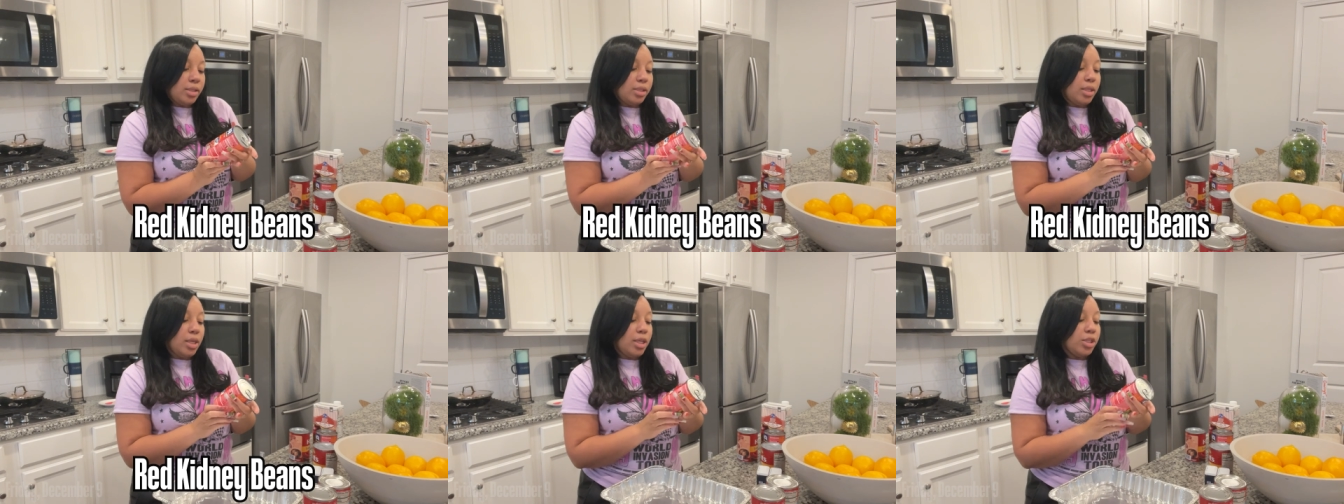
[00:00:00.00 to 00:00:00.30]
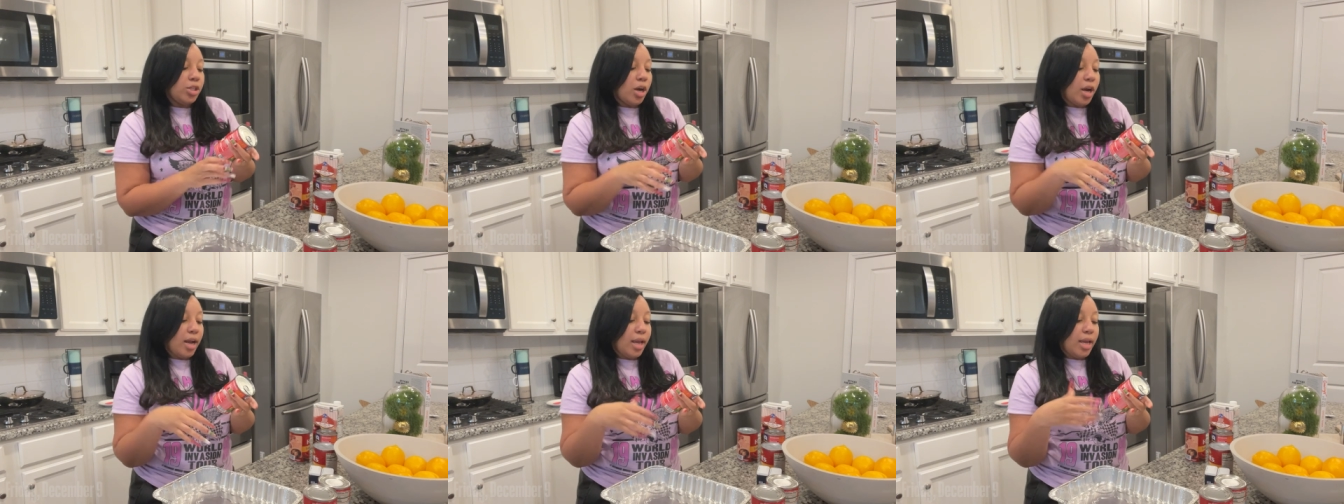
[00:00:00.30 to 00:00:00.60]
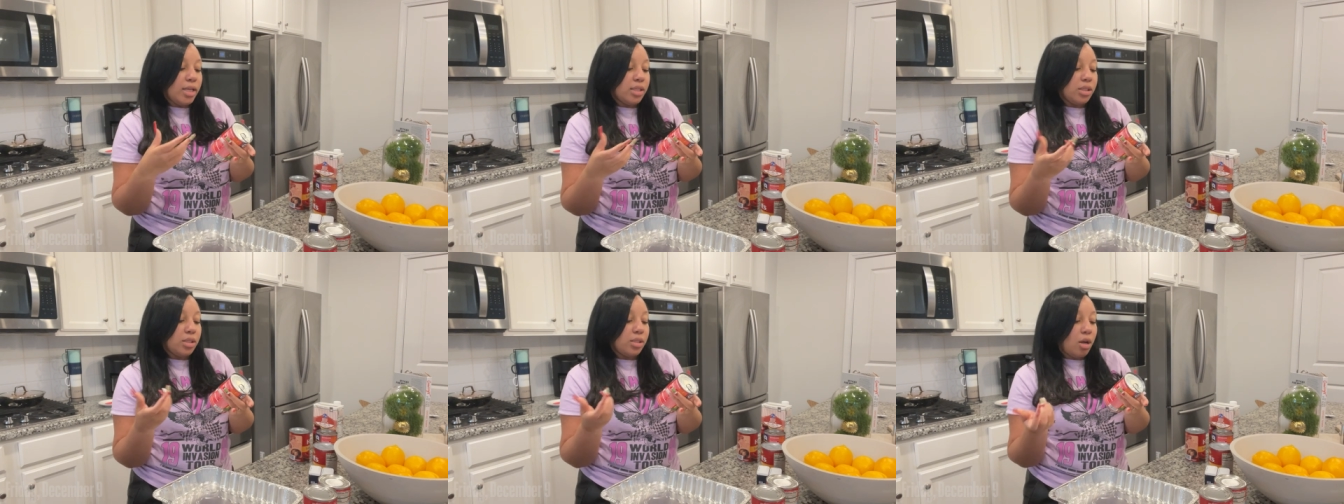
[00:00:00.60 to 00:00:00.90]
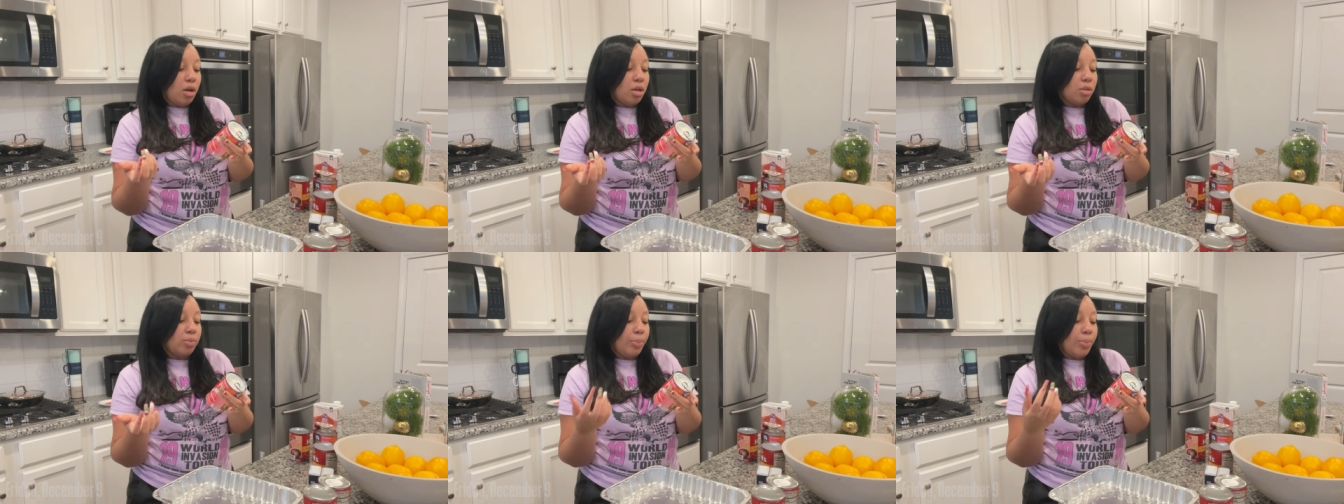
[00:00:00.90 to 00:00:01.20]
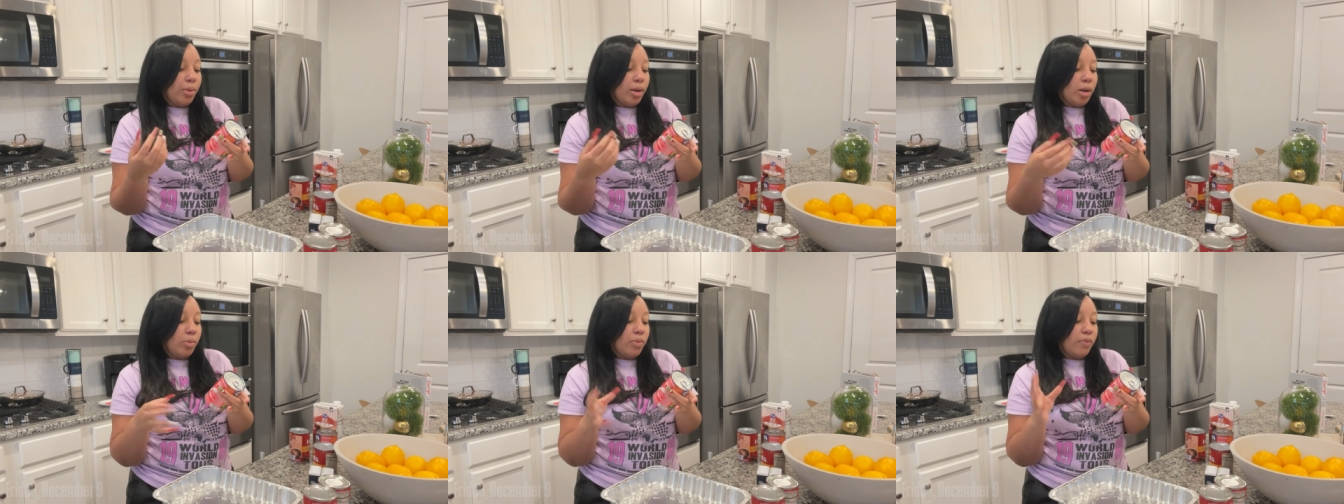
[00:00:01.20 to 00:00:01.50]
These are in sauce
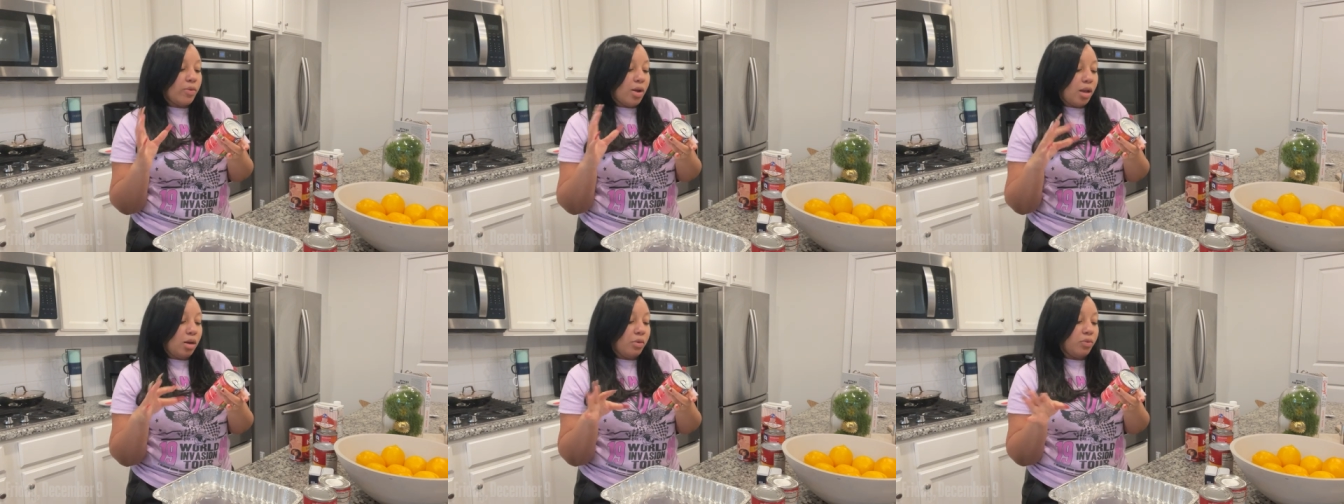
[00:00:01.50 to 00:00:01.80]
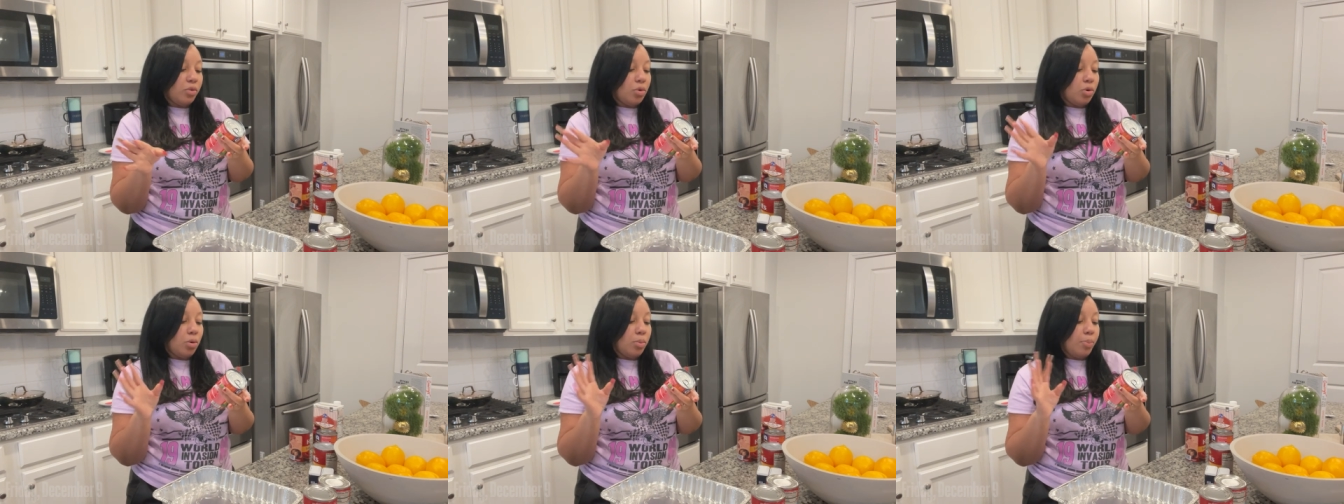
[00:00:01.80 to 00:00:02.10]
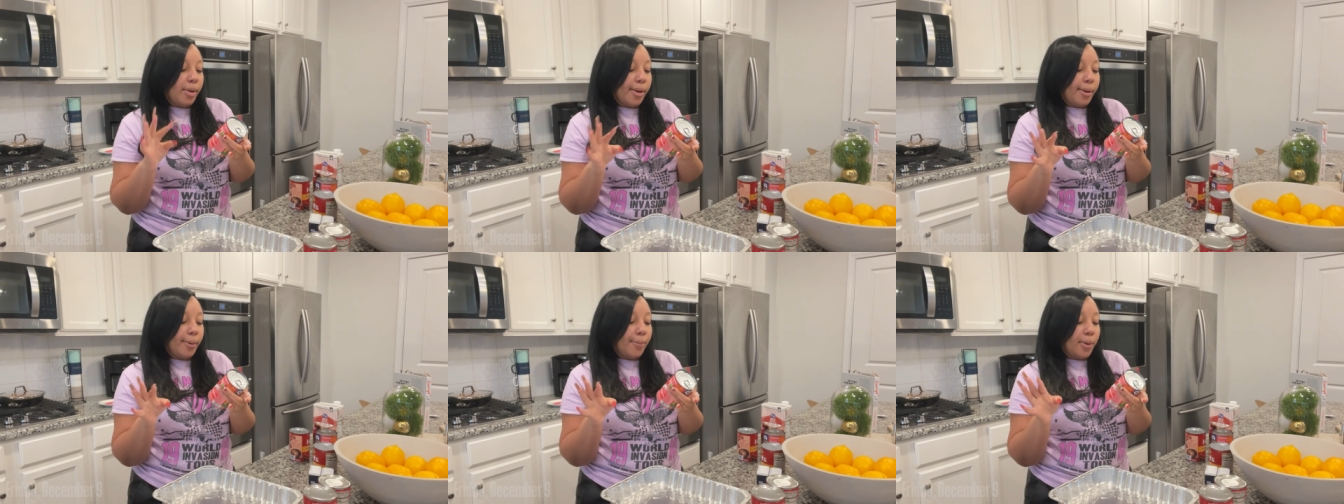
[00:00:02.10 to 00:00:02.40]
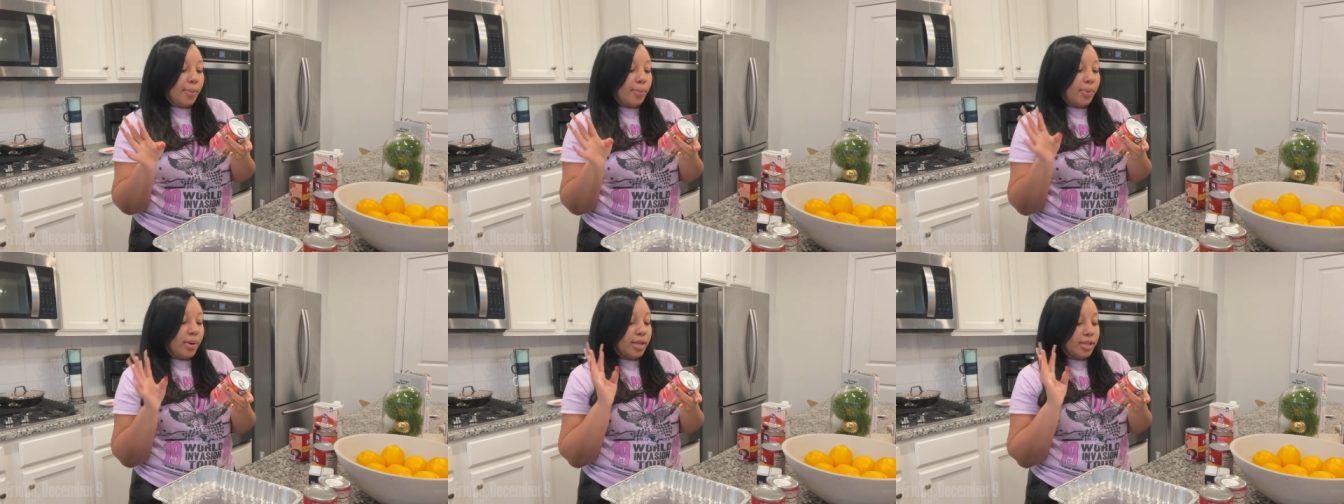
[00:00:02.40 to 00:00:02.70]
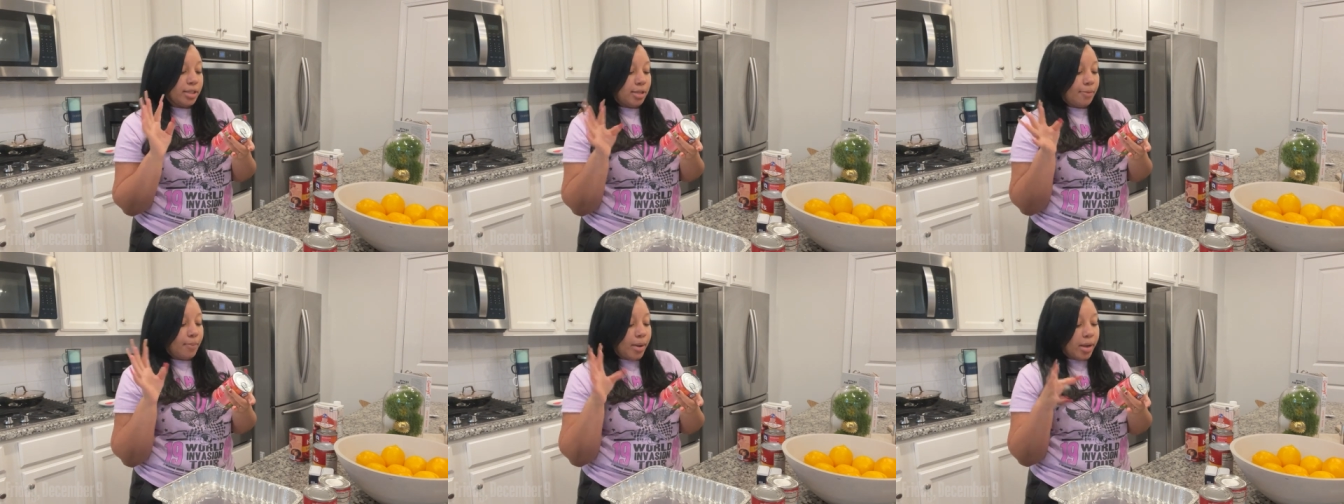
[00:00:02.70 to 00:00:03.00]
prepared with olive oil, bell pepper, and
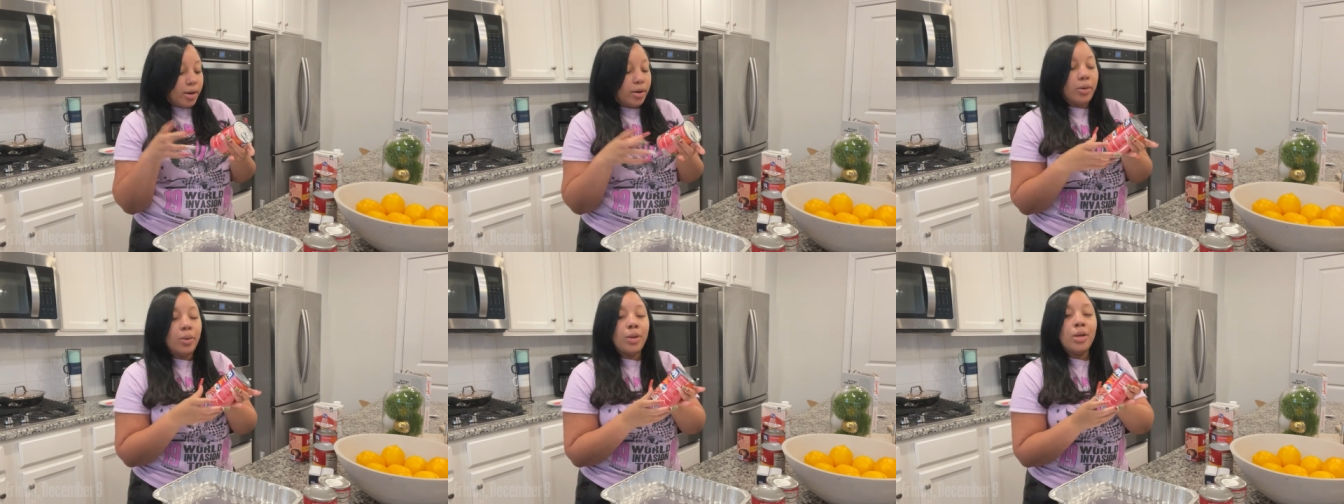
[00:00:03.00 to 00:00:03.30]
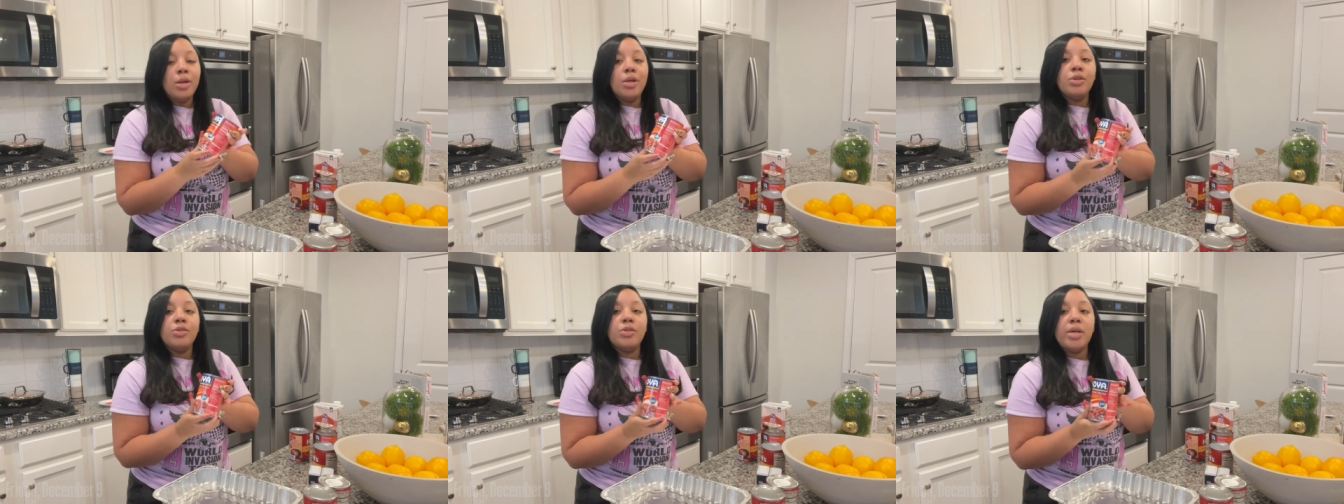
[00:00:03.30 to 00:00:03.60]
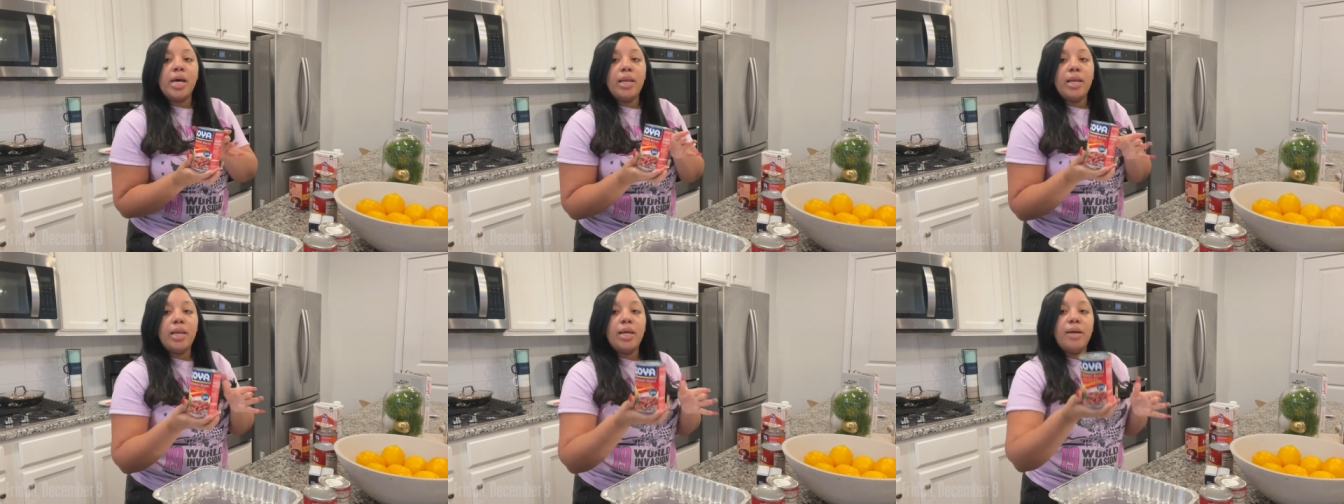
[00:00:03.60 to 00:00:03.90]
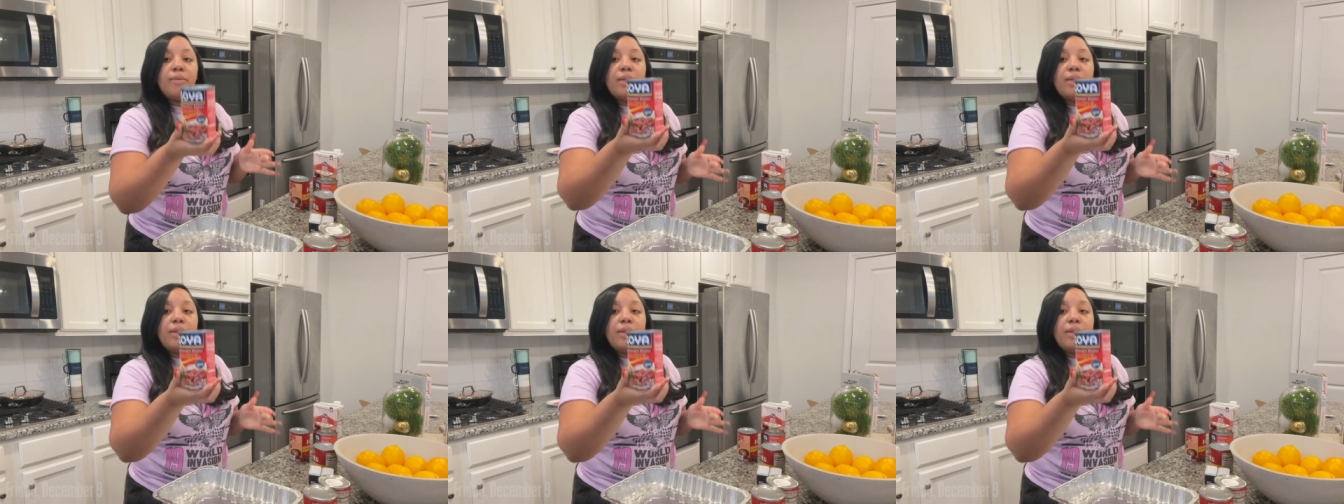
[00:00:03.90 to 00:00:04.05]
tomato. So I love